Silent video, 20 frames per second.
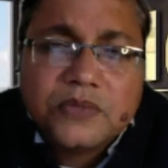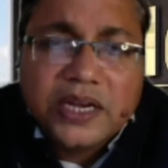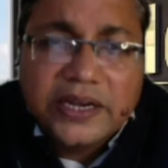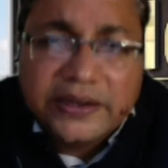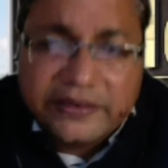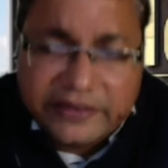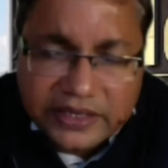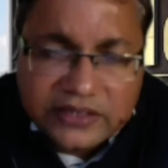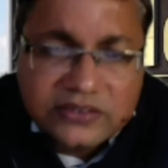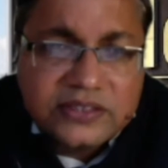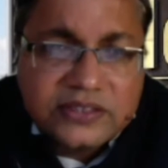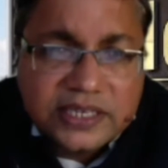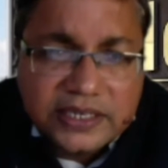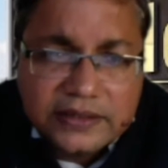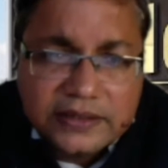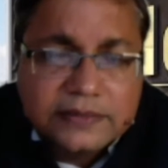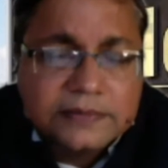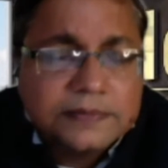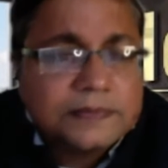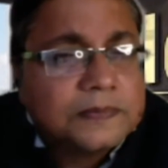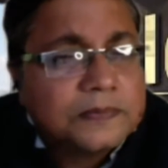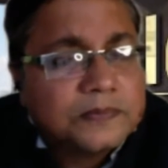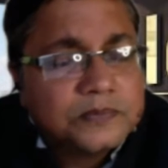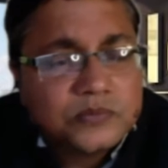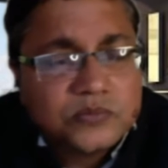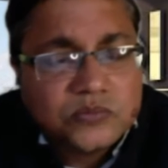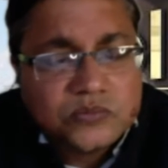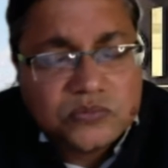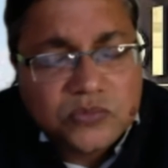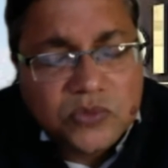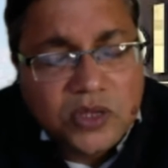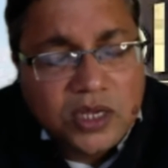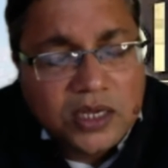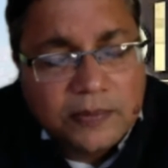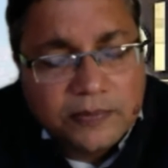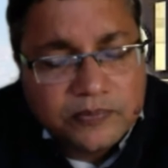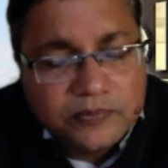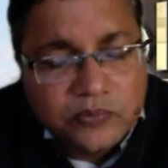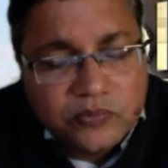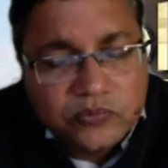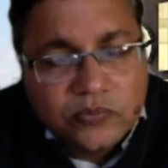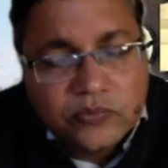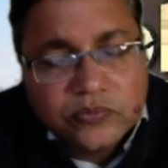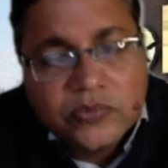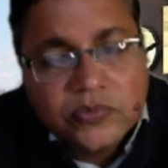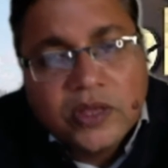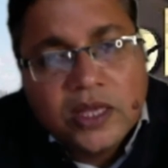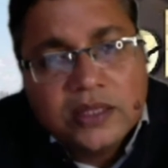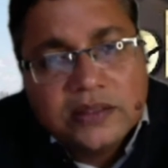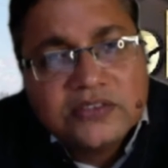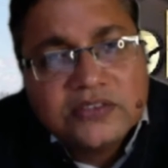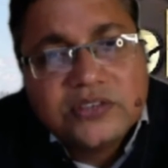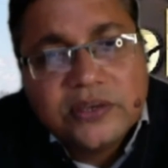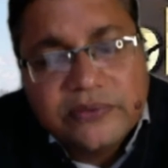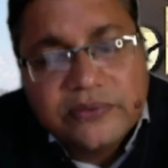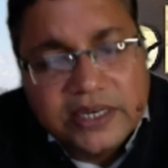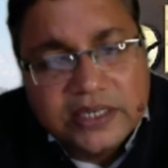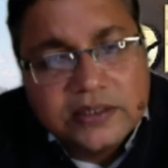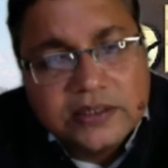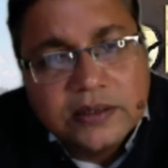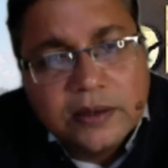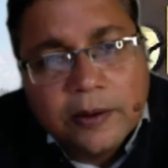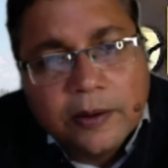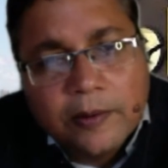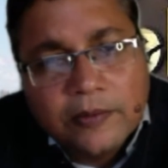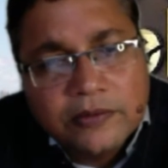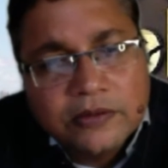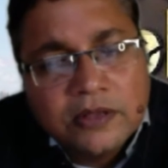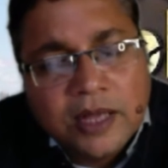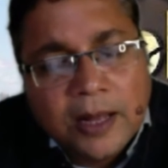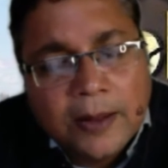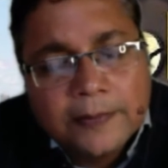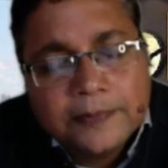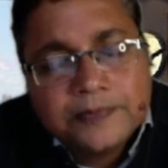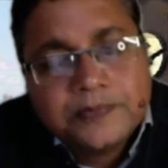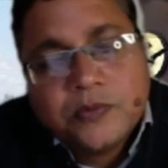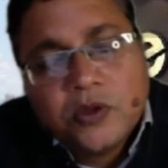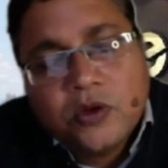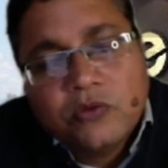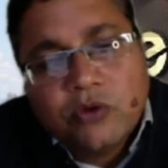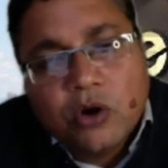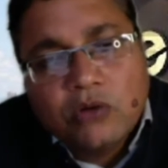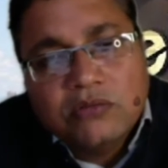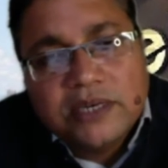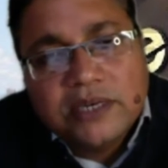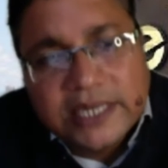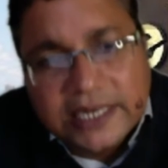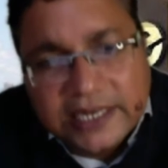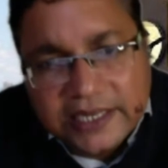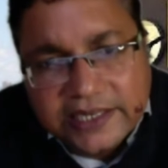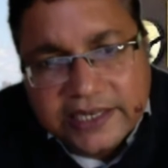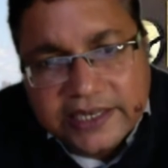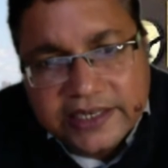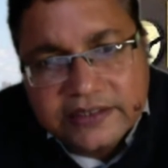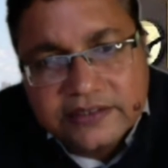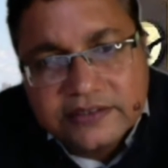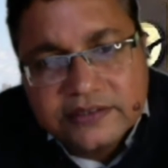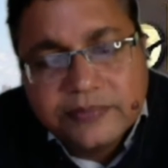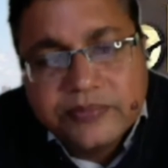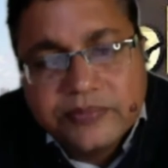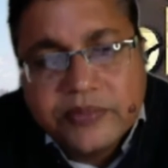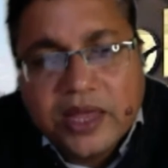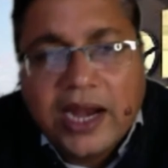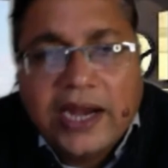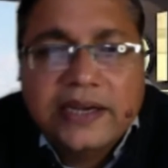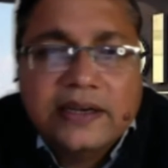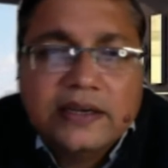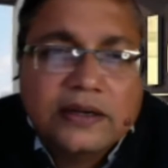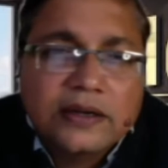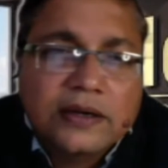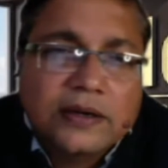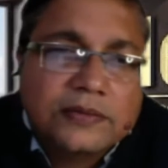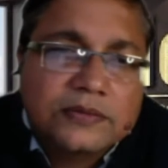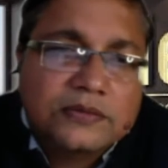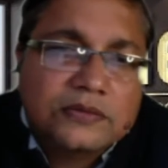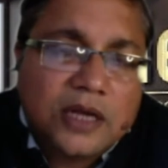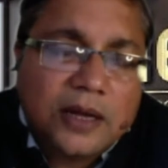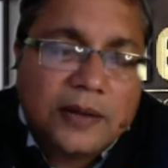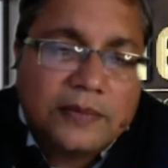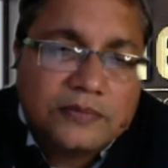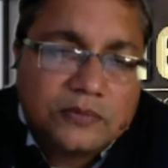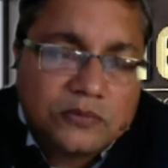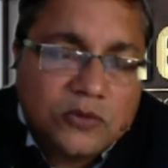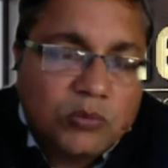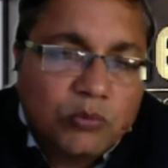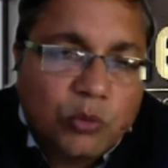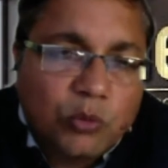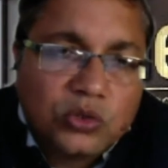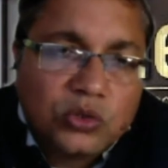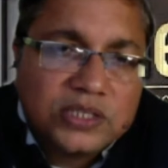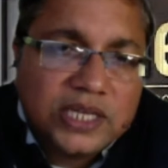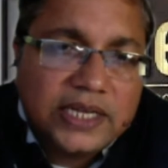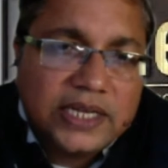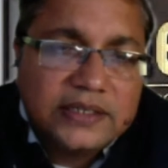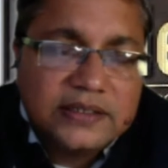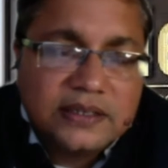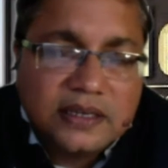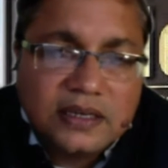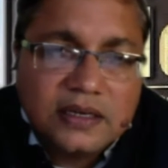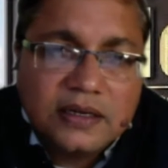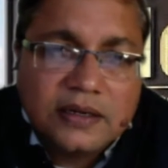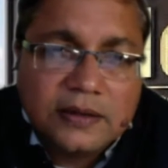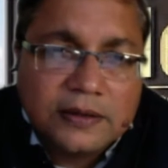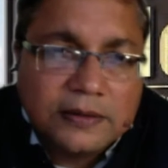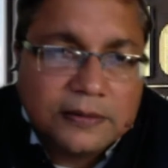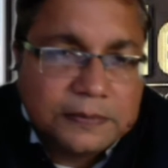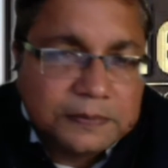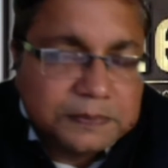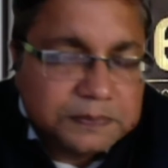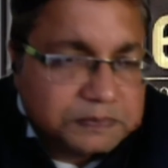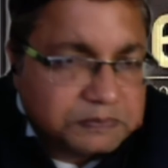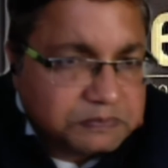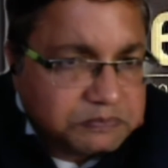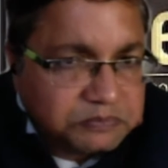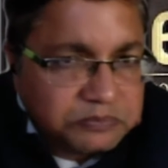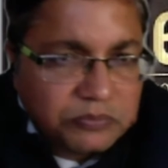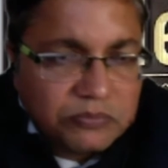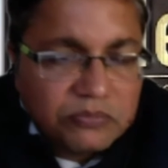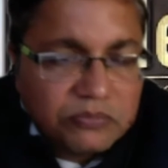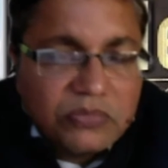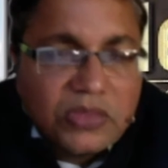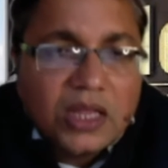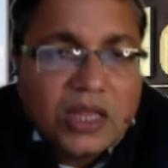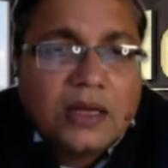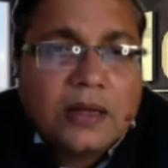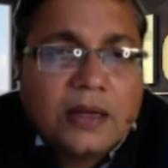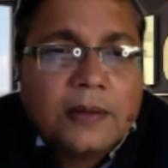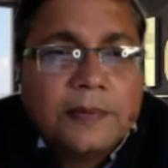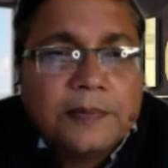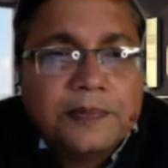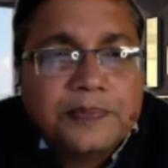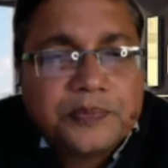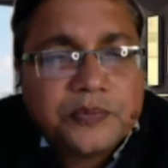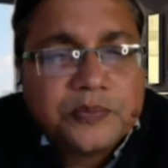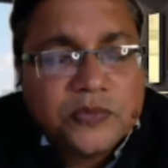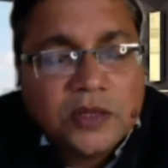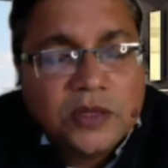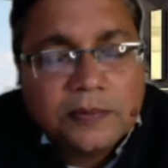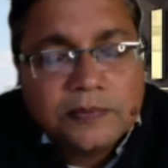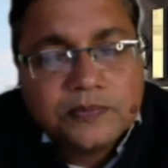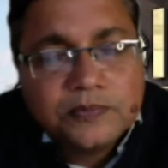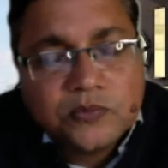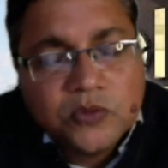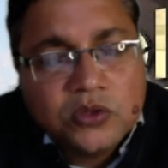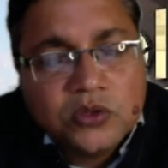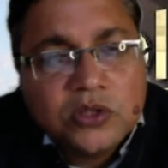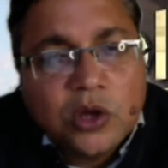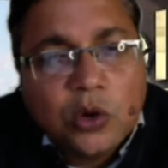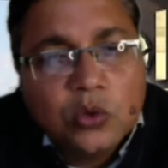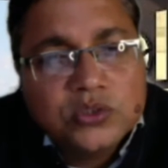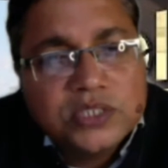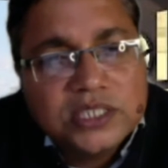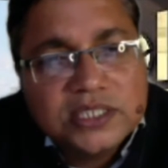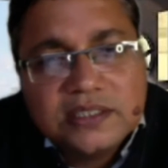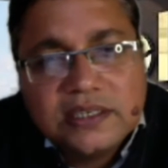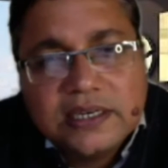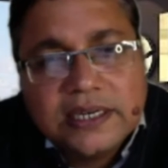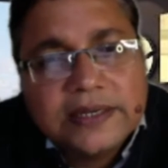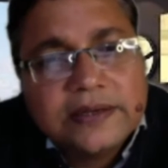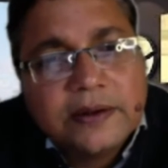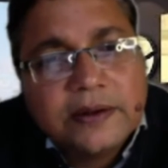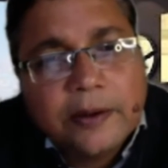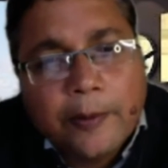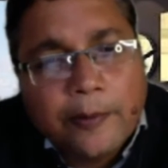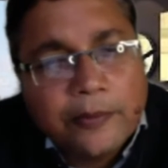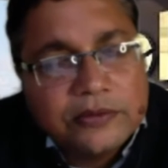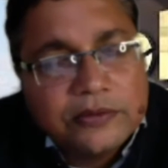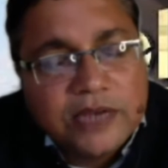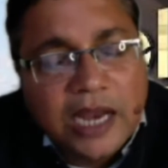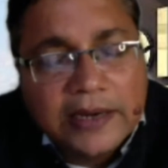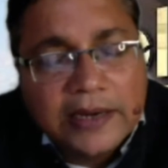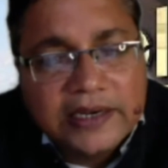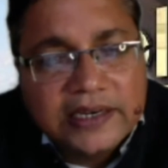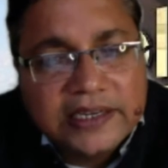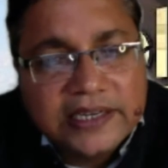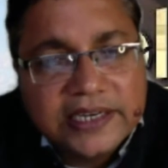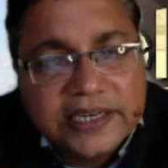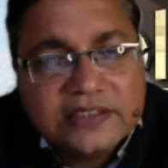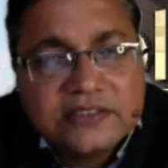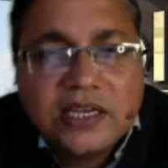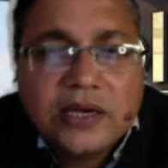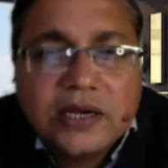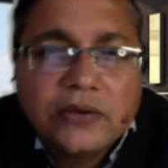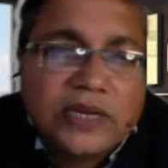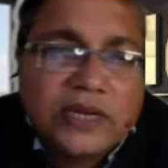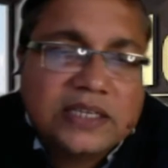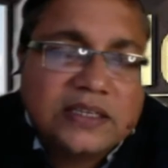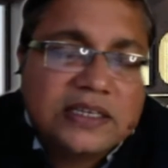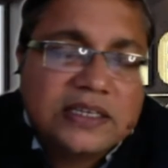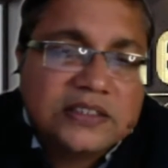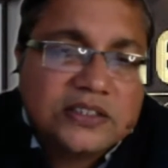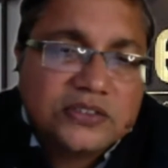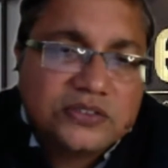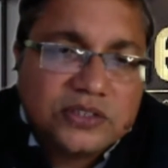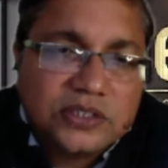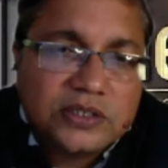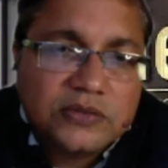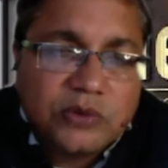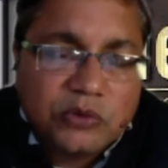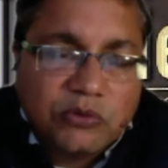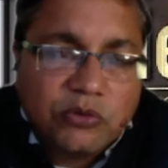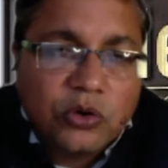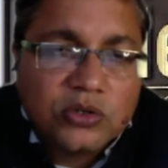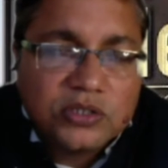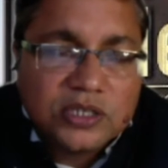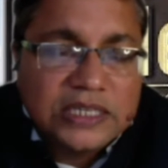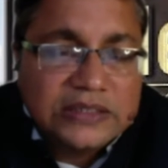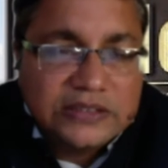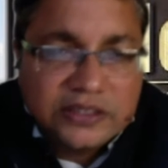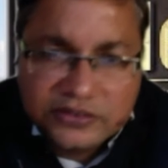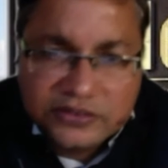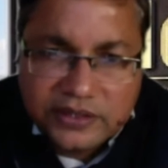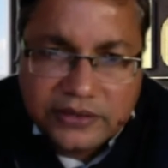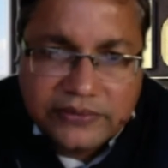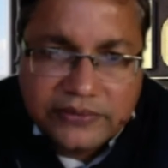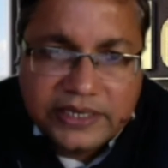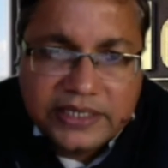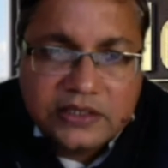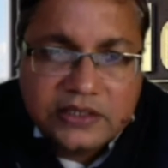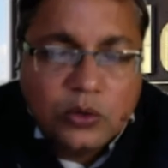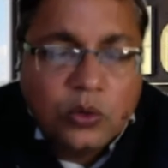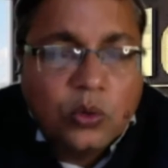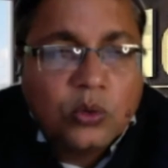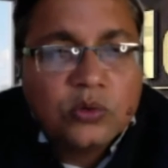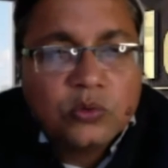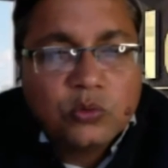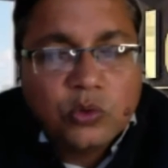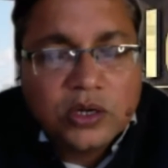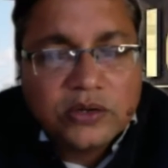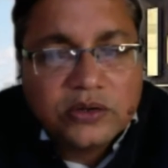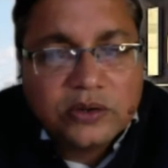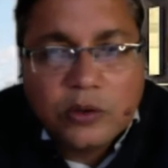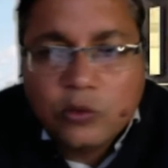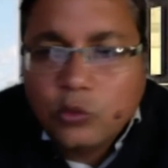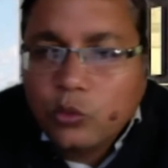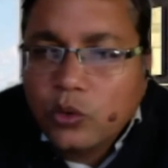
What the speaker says: interest in this event from delegates, and more than 1,000 delegates have registered for this event. Over